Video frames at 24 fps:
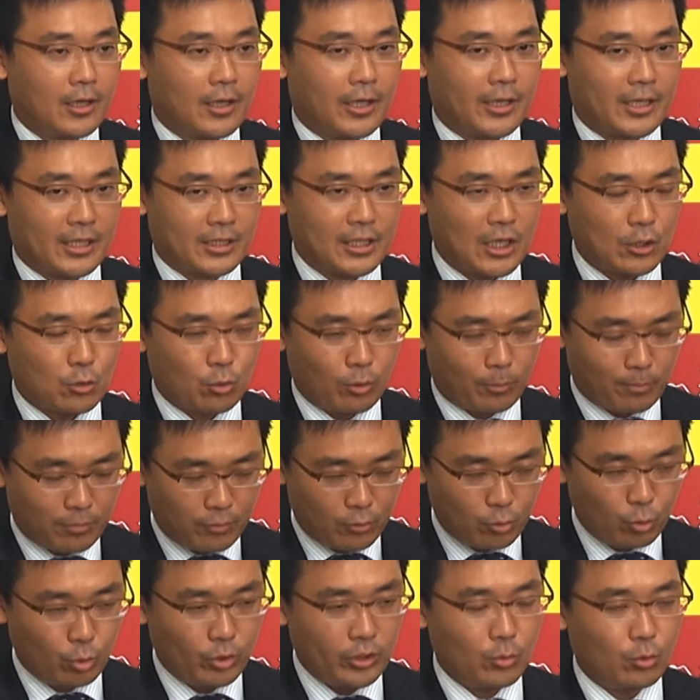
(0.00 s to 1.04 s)
And as such,
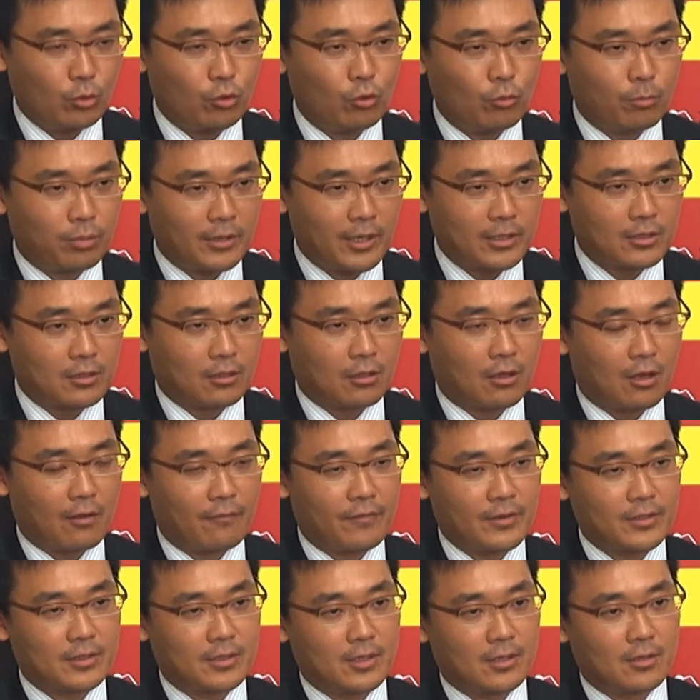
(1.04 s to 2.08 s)
we do place a lot of
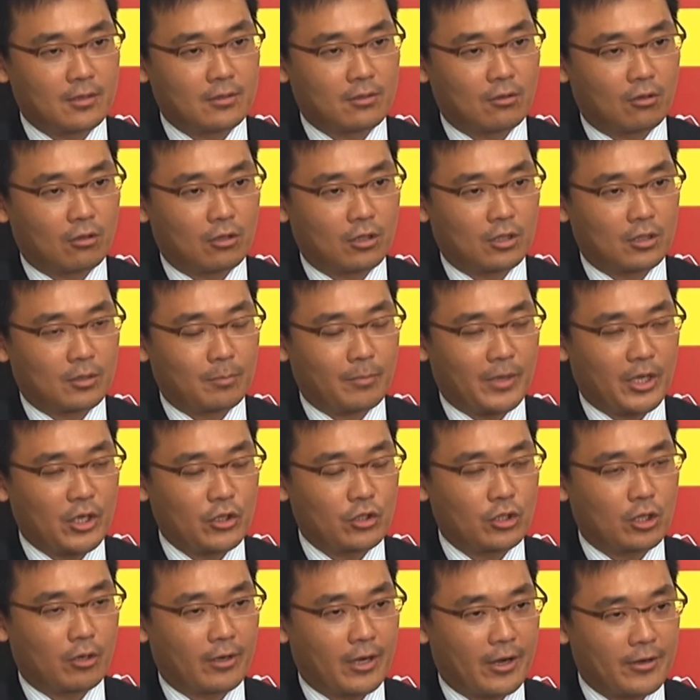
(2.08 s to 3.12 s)
emphasis on
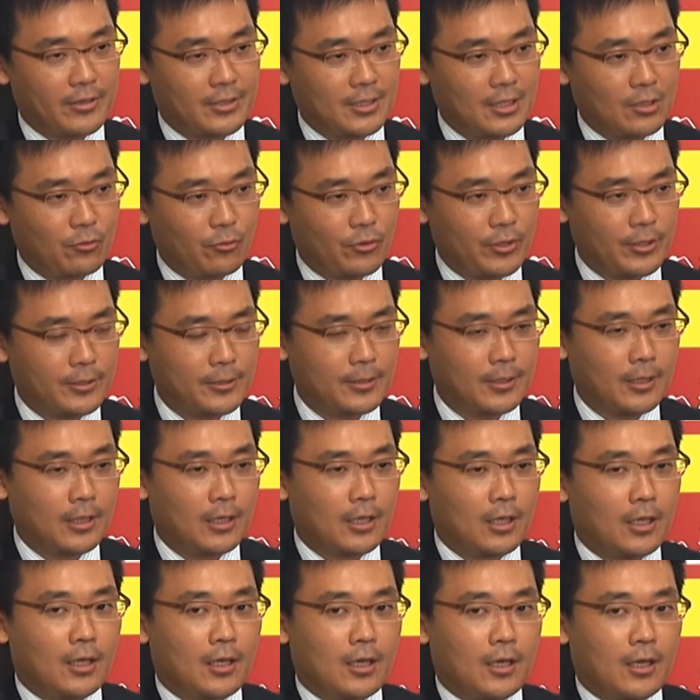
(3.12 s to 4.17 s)
managing our currency risk.
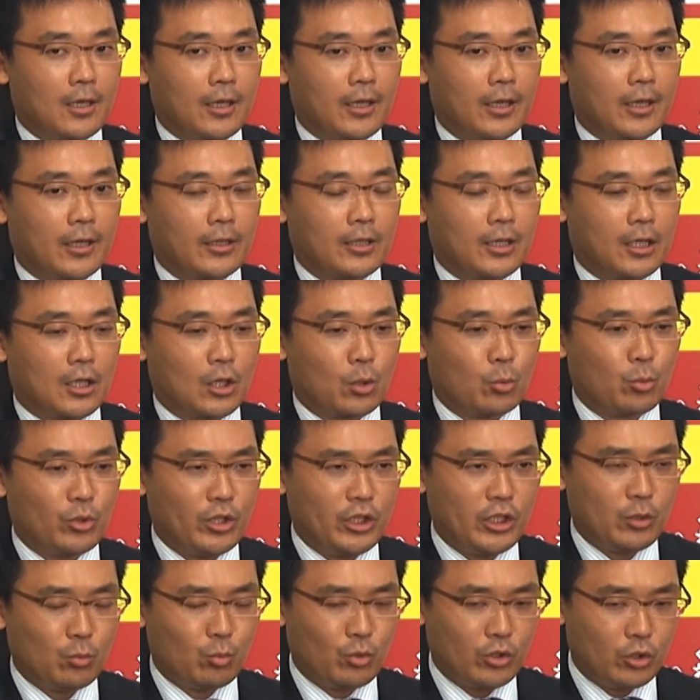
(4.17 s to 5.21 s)
And
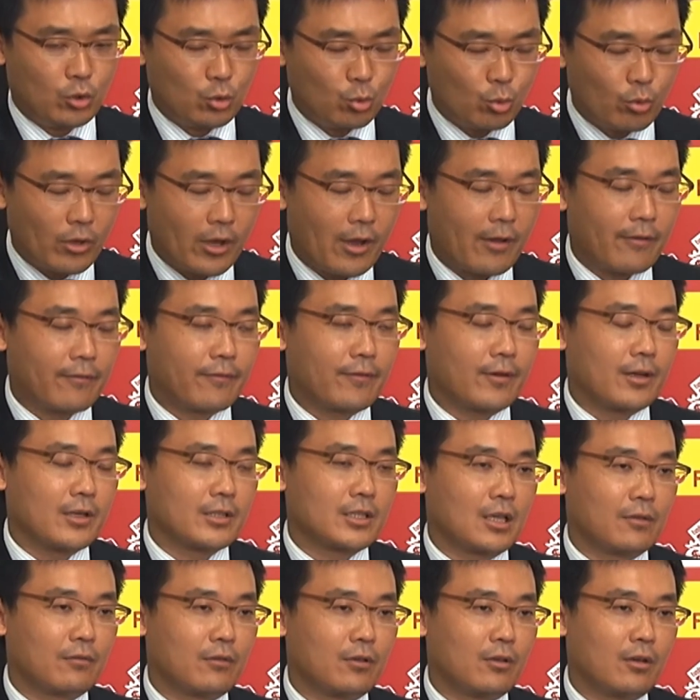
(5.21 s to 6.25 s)
we do have
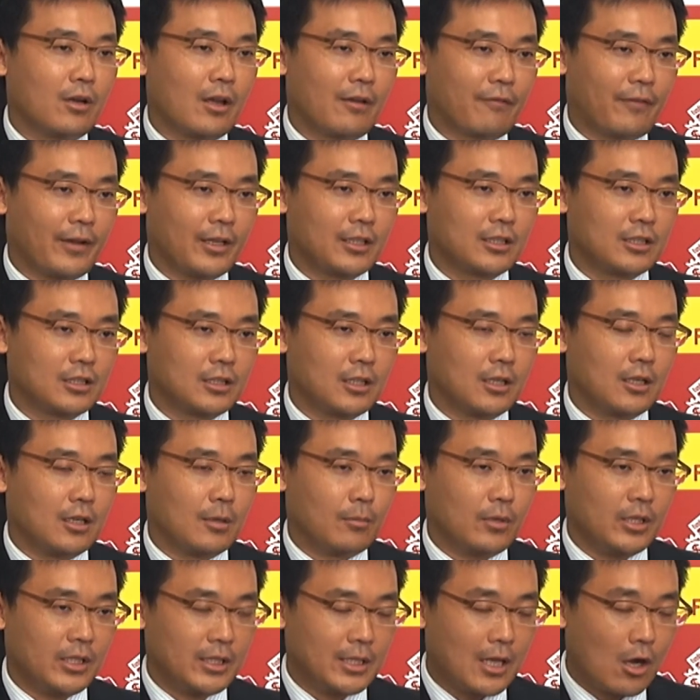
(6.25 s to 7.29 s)
several FX
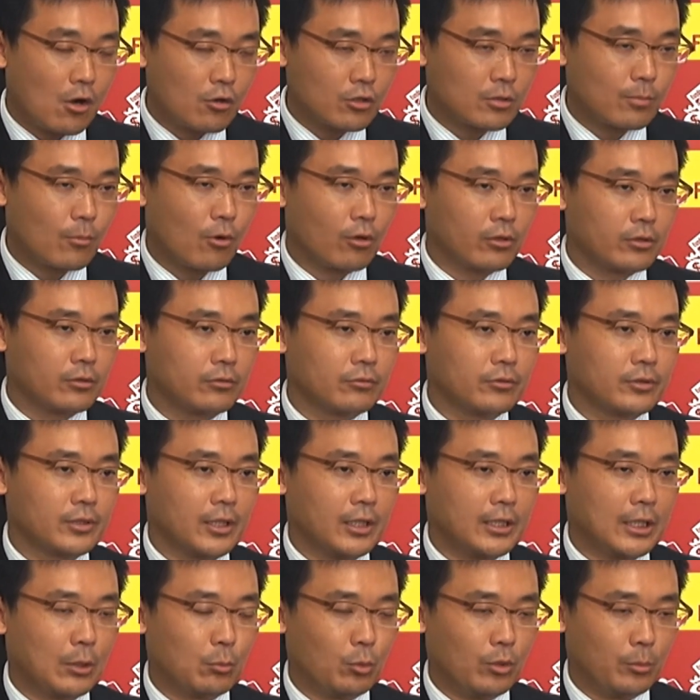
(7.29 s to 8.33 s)
in-house models
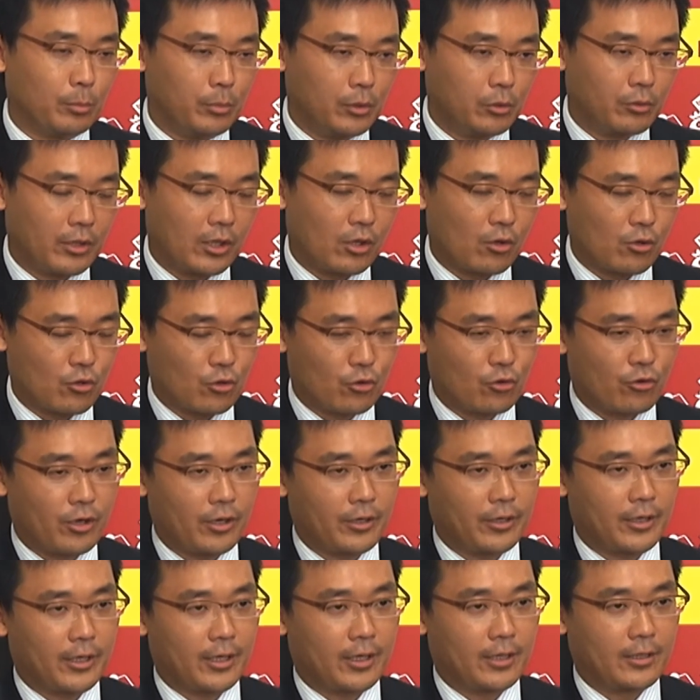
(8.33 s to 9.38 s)
that we build and
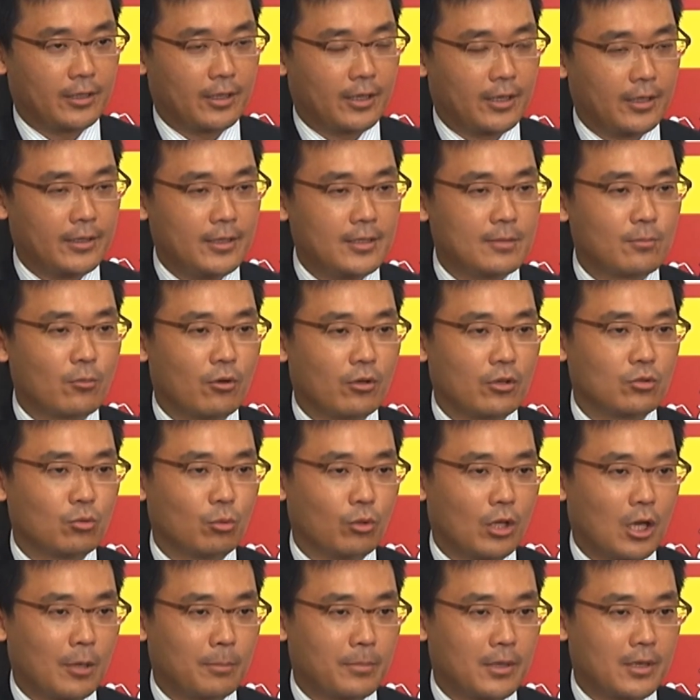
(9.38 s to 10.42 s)
construct, and these models
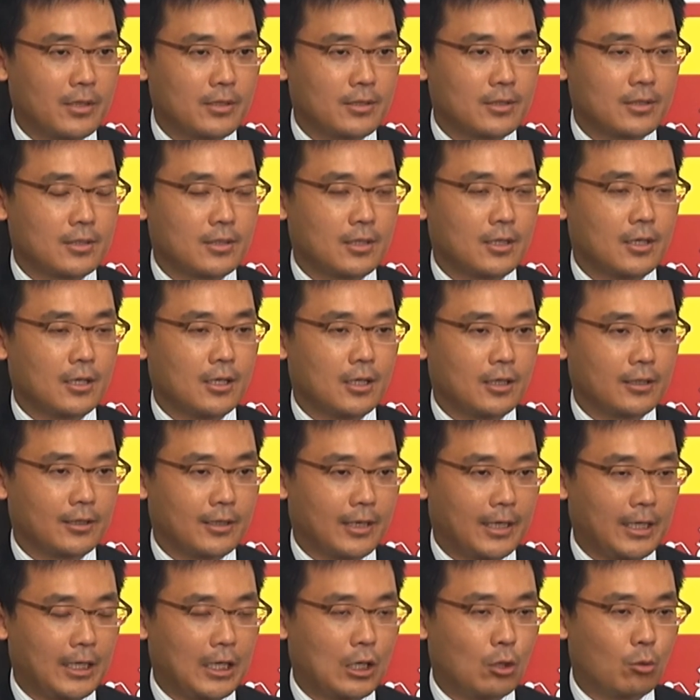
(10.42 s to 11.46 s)
will help us
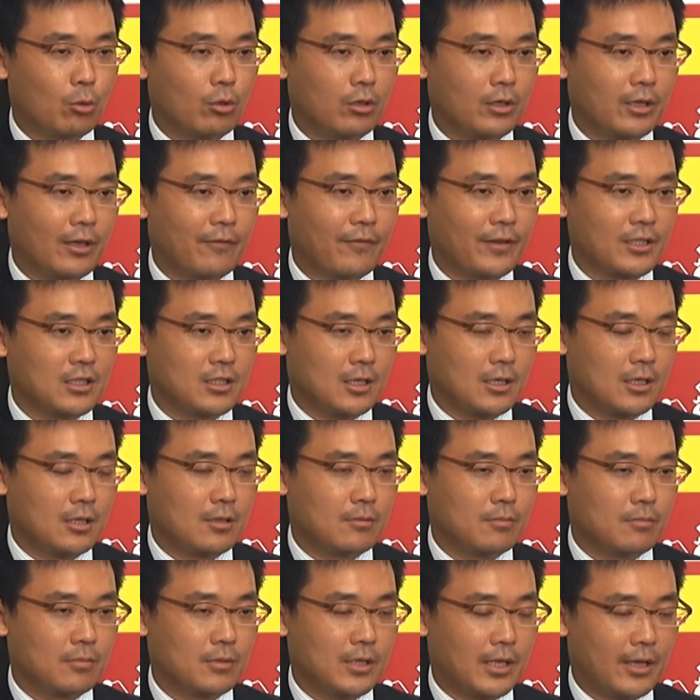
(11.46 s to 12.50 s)
guide our
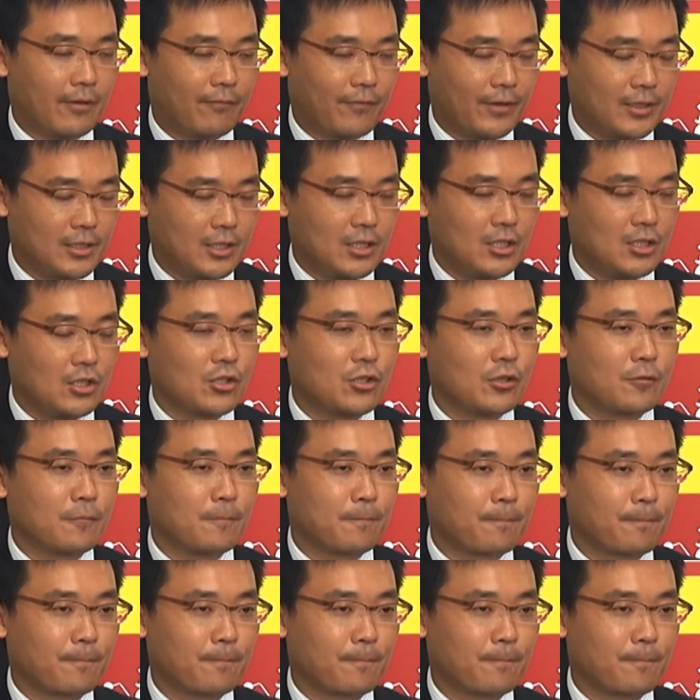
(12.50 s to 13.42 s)
FX decision.